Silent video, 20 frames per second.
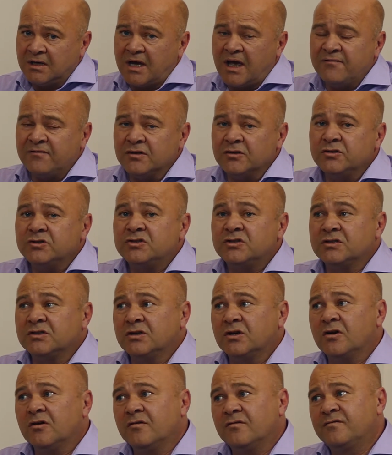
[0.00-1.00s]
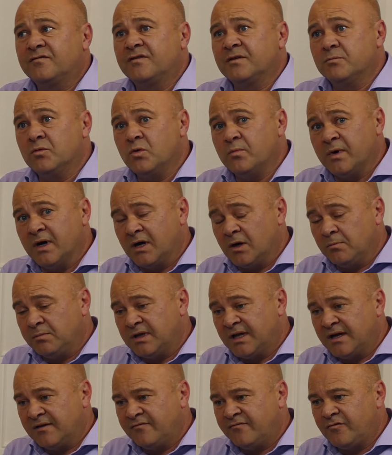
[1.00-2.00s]
evolution of the mobile
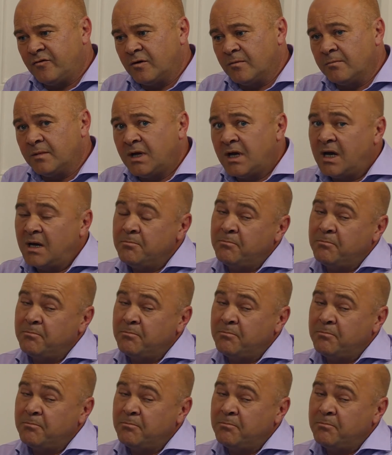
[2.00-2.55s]
platform.